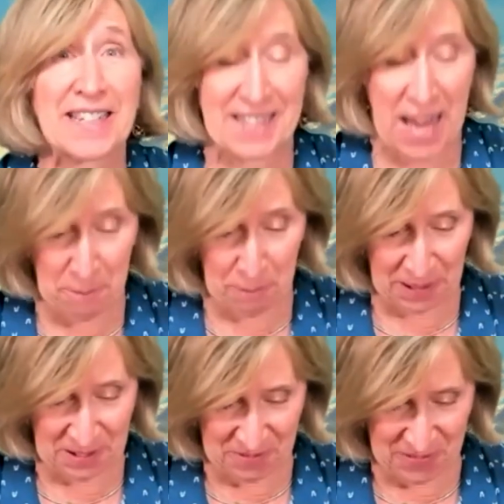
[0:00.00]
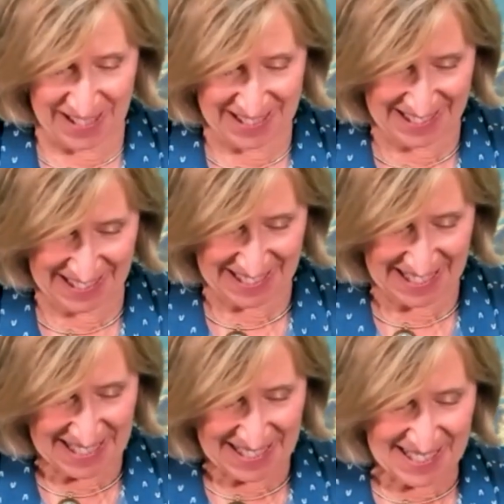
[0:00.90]
example of this.
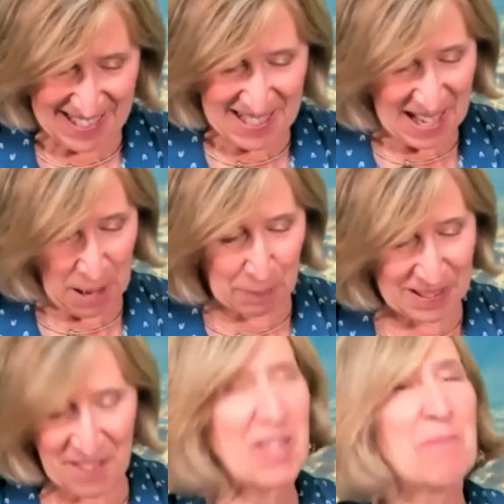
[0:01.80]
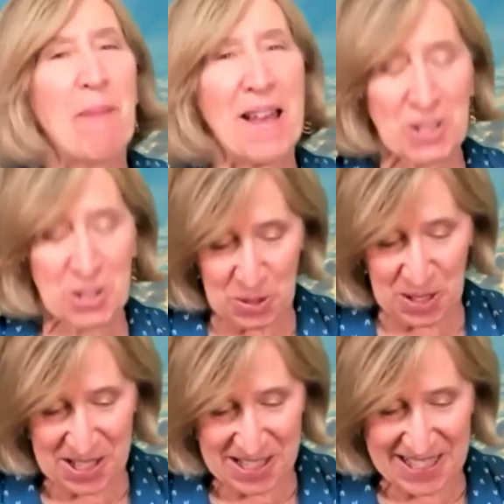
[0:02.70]
A beloved
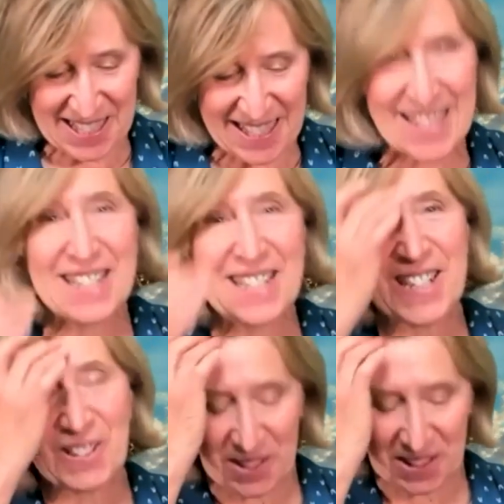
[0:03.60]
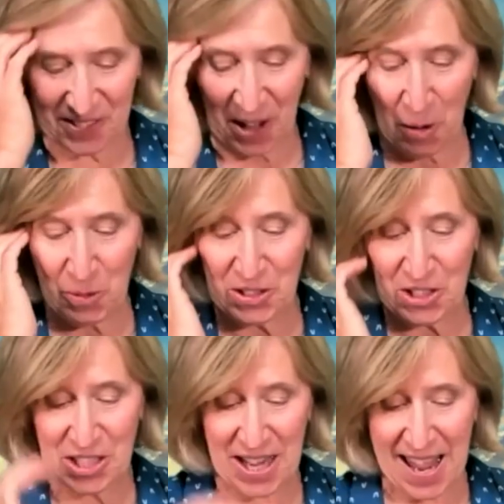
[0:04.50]
mentor, intuitive coach,
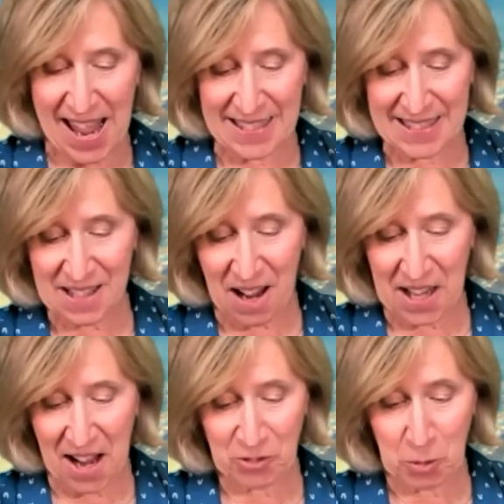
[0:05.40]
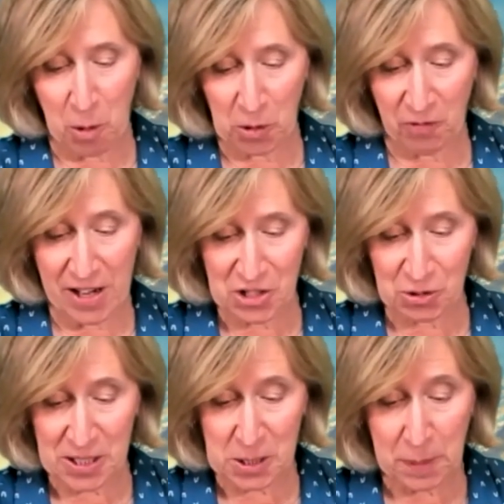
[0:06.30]
and sought after
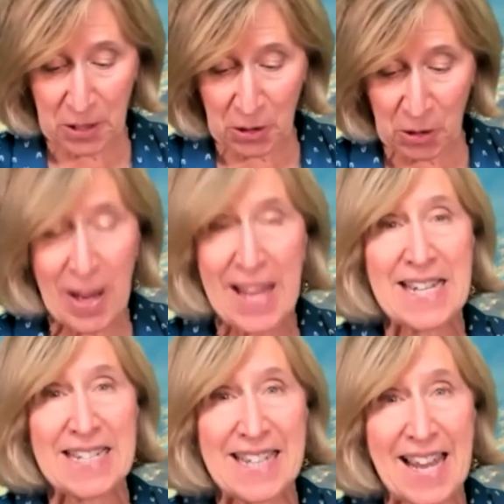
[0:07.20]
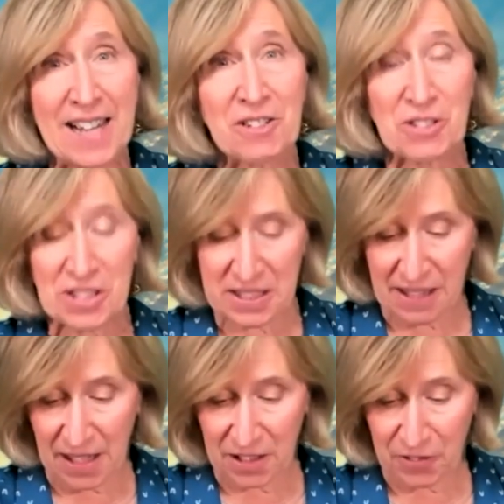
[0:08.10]
motivational speaker, Daniel's
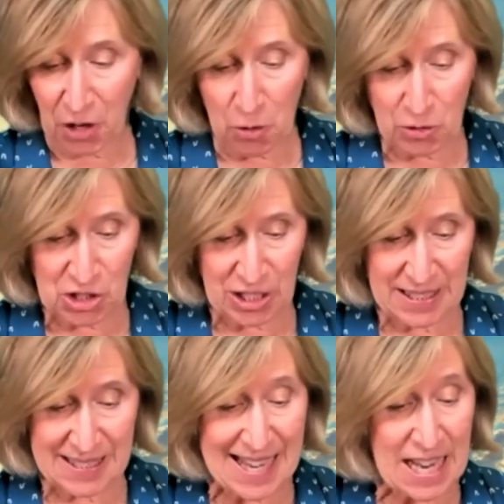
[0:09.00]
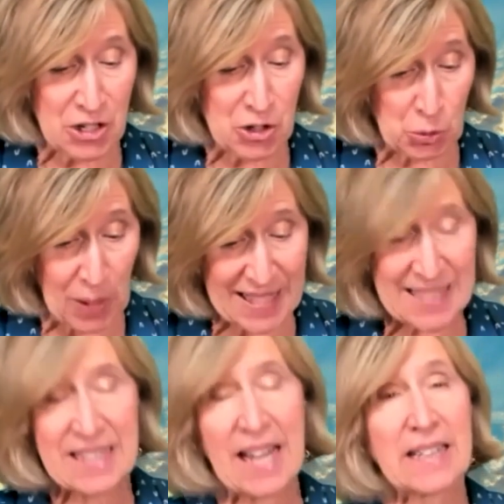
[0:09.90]
style of coaching is
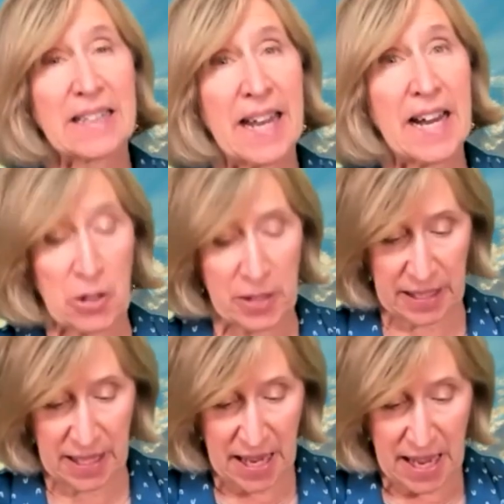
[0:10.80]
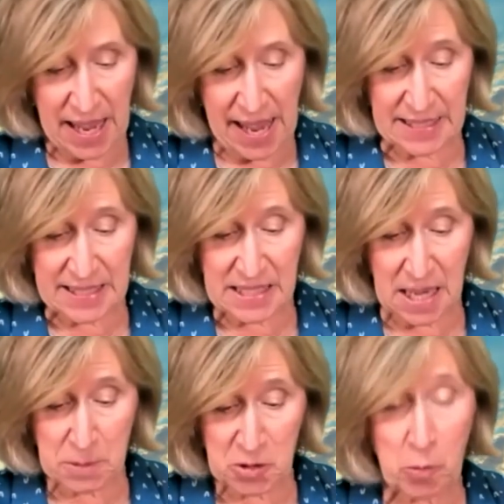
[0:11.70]
direct yet caring and
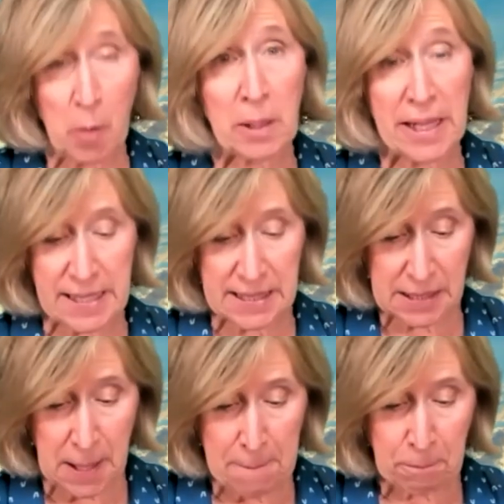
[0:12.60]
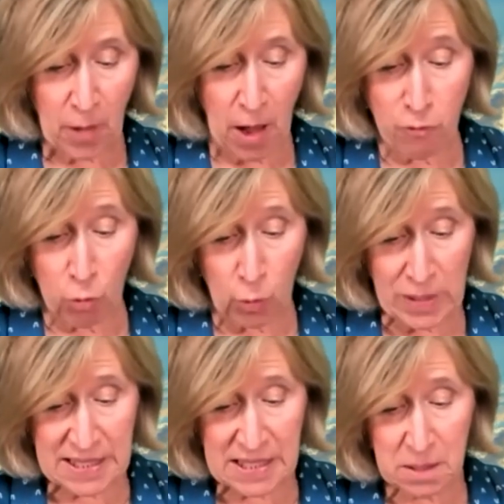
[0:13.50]
stems from a place of
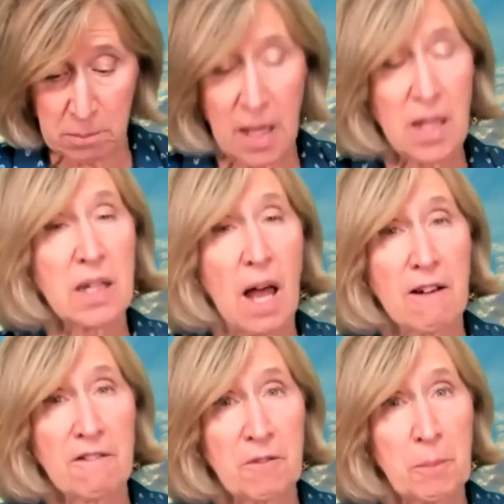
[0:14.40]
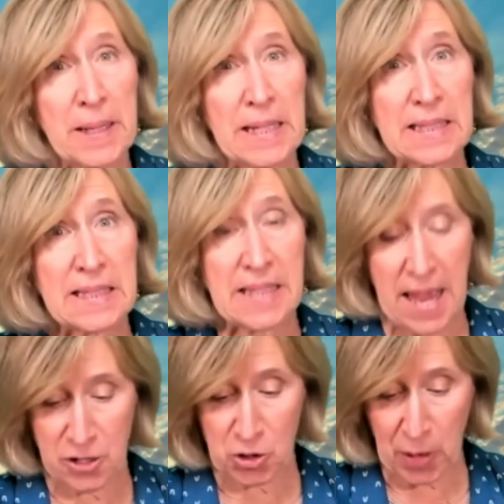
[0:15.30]
wisdom, love, peace, and